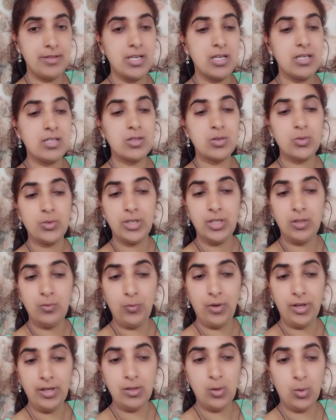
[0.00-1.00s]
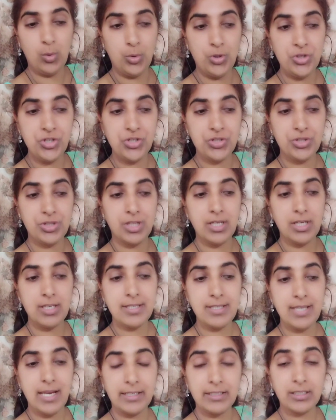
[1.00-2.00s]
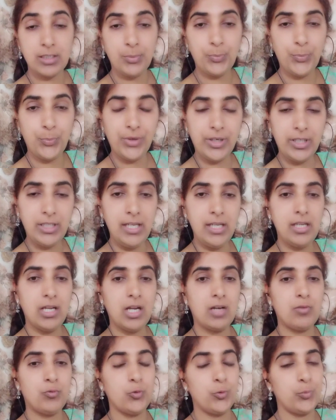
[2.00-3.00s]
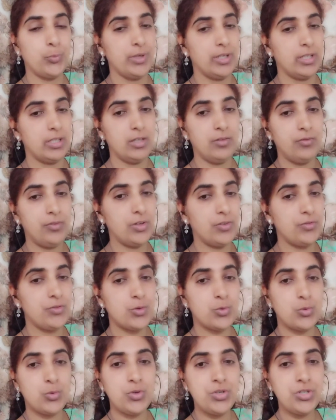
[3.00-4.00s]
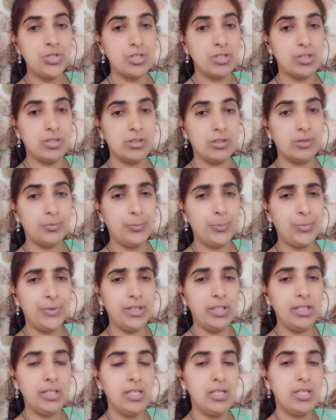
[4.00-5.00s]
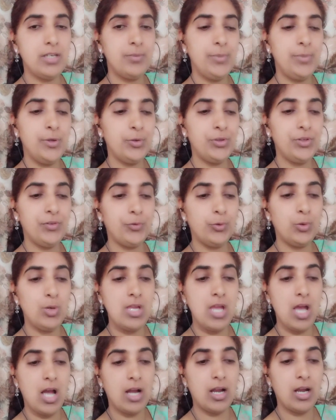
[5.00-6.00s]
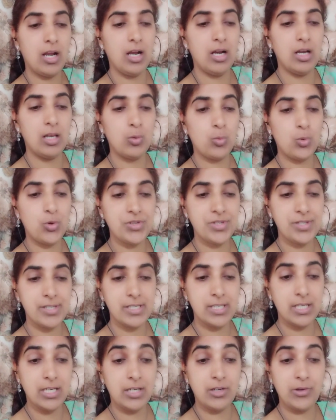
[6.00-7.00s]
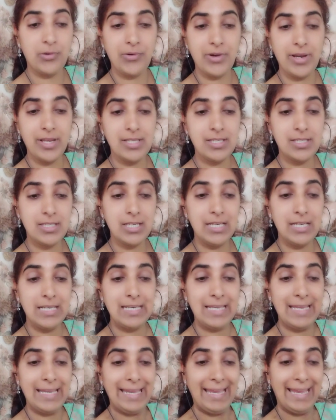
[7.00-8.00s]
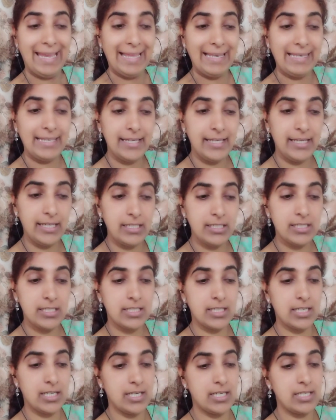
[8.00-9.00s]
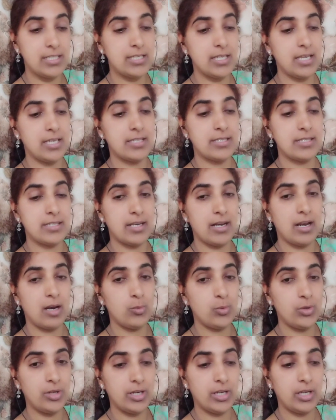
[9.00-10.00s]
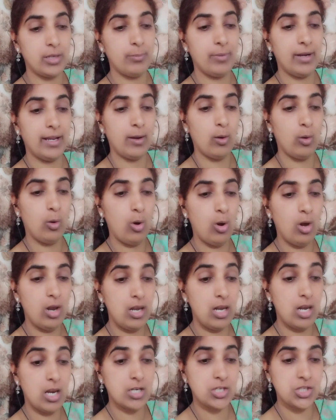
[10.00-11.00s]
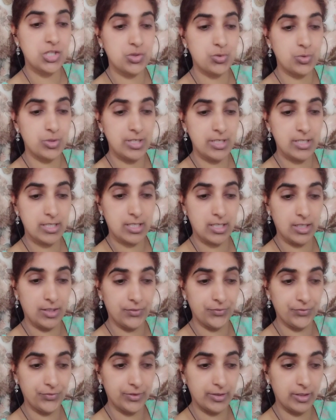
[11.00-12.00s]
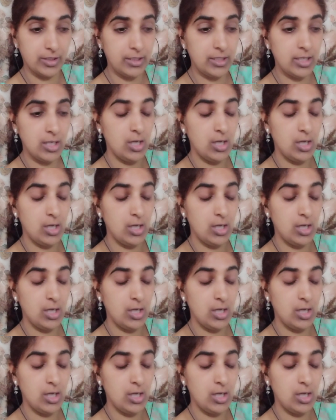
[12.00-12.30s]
So, in one coach, there sat a pretty young woman. In one of the coach, a pretty beautiful young girl was sitting dressed in elegant taste and surrounded by all luxurious comfort